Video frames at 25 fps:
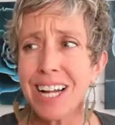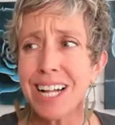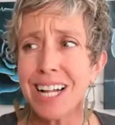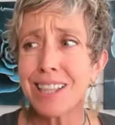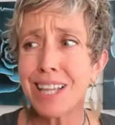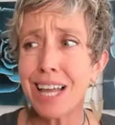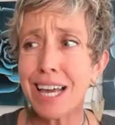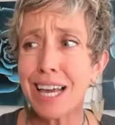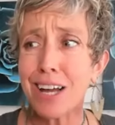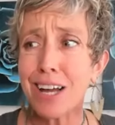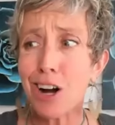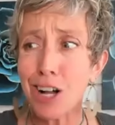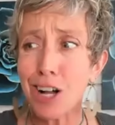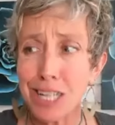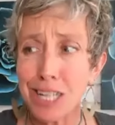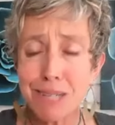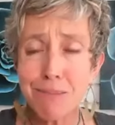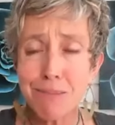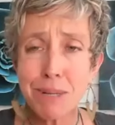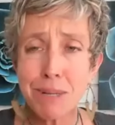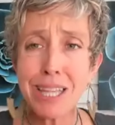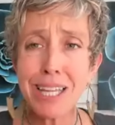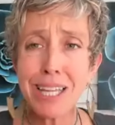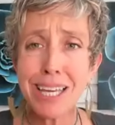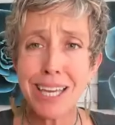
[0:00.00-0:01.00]
Like,
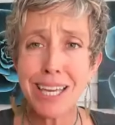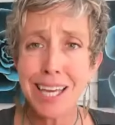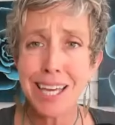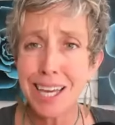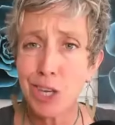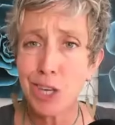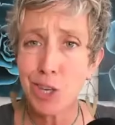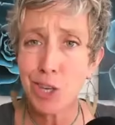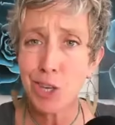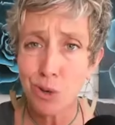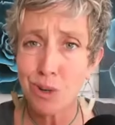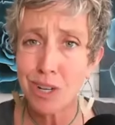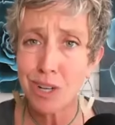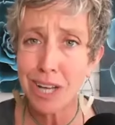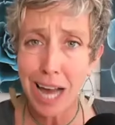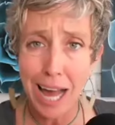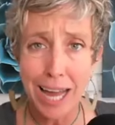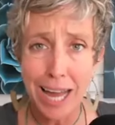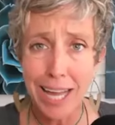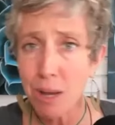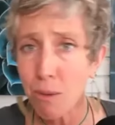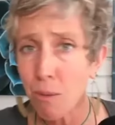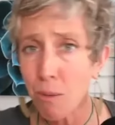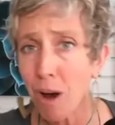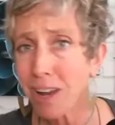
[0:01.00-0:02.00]
ultimately, you'd
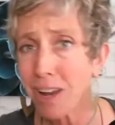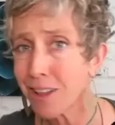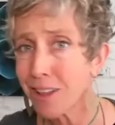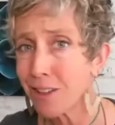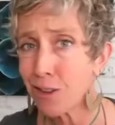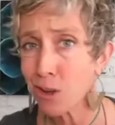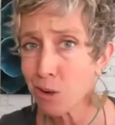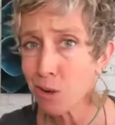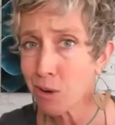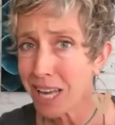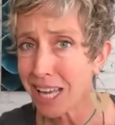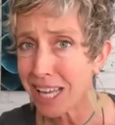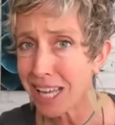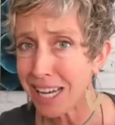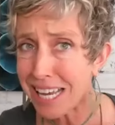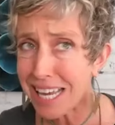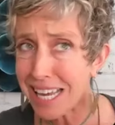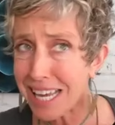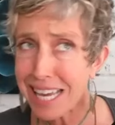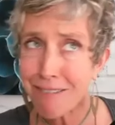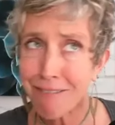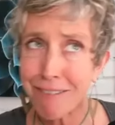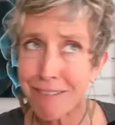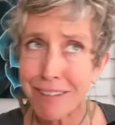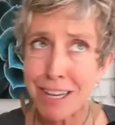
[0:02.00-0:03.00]
kind of want to do it
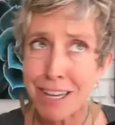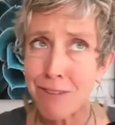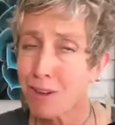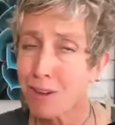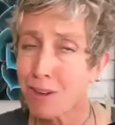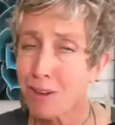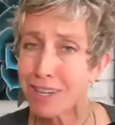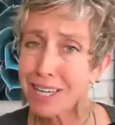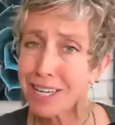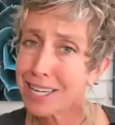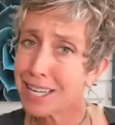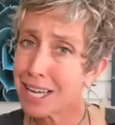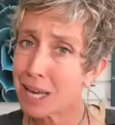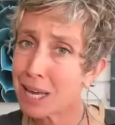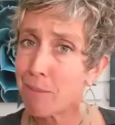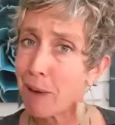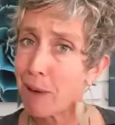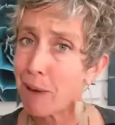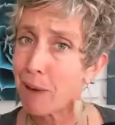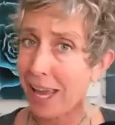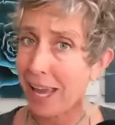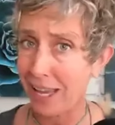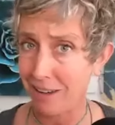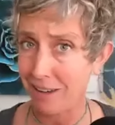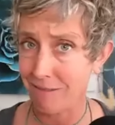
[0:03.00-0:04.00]
even if you didn't get
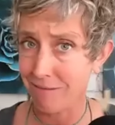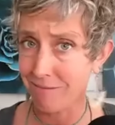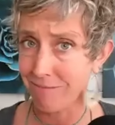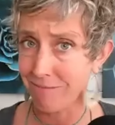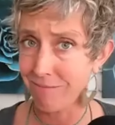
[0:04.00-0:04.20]
paid.